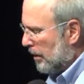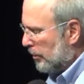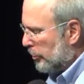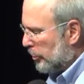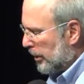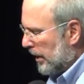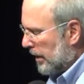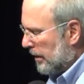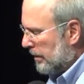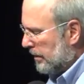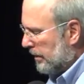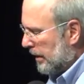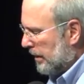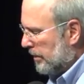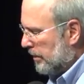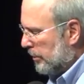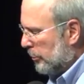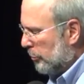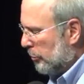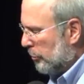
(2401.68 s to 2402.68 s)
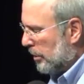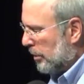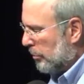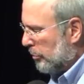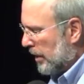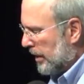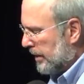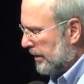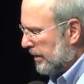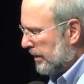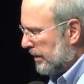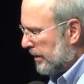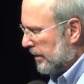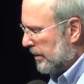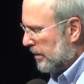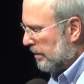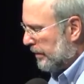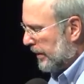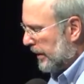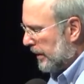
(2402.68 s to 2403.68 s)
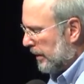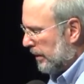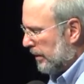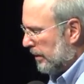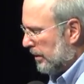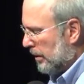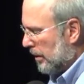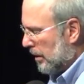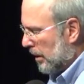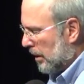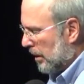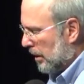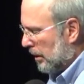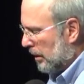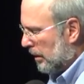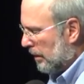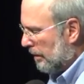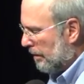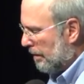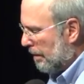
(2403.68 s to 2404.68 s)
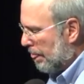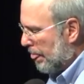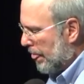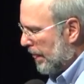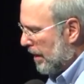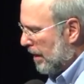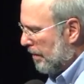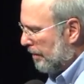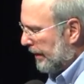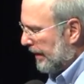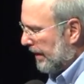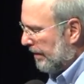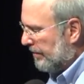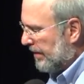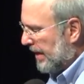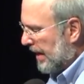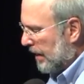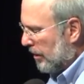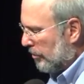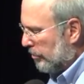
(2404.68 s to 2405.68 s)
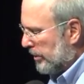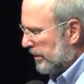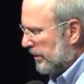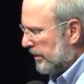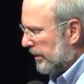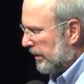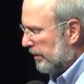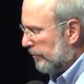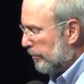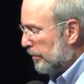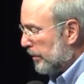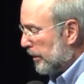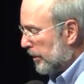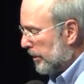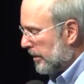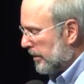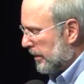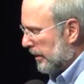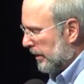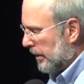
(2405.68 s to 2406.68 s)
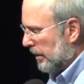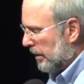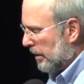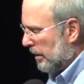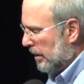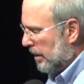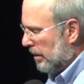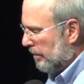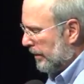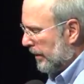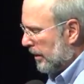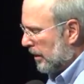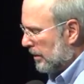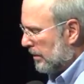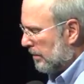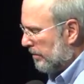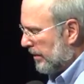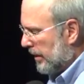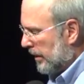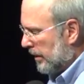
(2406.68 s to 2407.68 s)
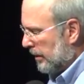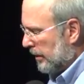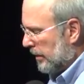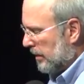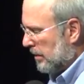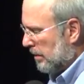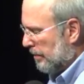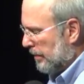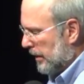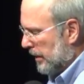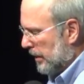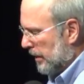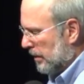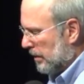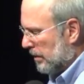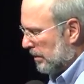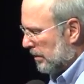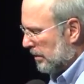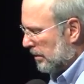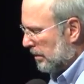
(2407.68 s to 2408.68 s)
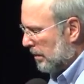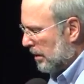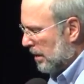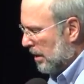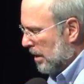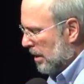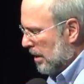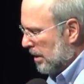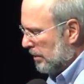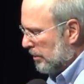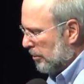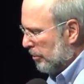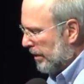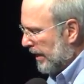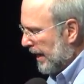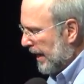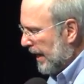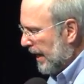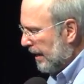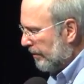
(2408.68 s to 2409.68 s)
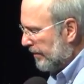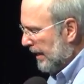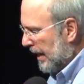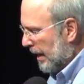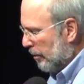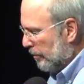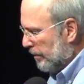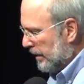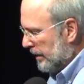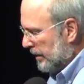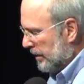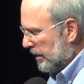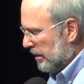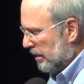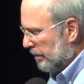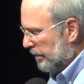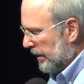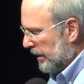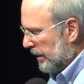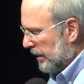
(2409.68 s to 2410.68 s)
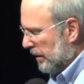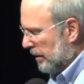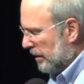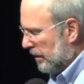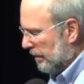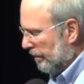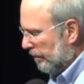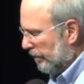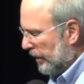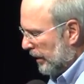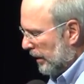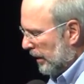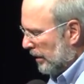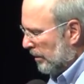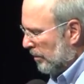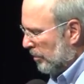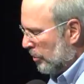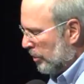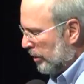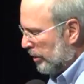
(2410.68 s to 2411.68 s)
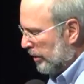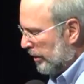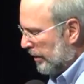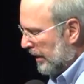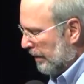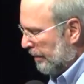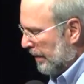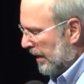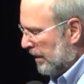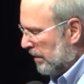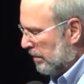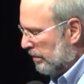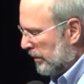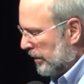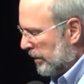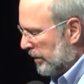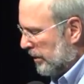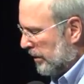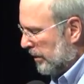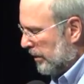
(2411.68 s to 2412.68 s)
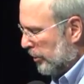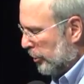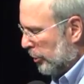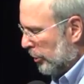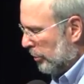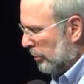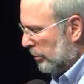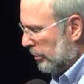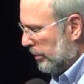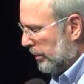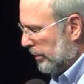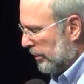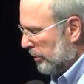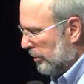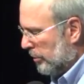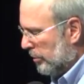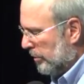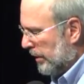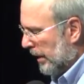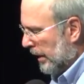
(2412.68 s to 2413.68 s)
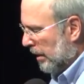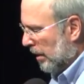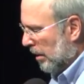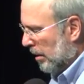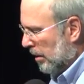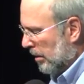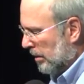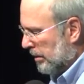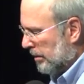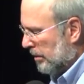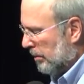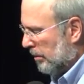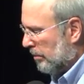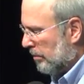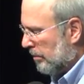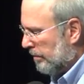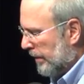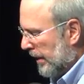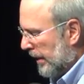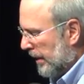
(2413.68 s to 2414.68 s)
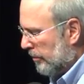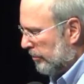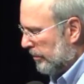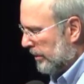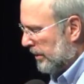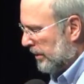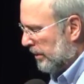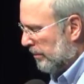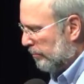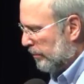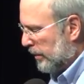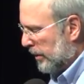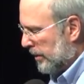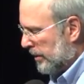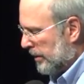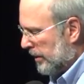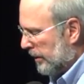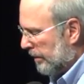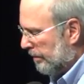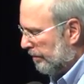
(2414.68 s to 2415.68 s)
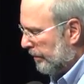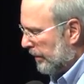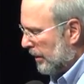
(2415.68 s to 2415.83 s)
Just as you were once disobedient to God, but have now received mercy because of their disobedience, so they have now been disobedient, in order that by the mercy shown to you they also may receive mercy.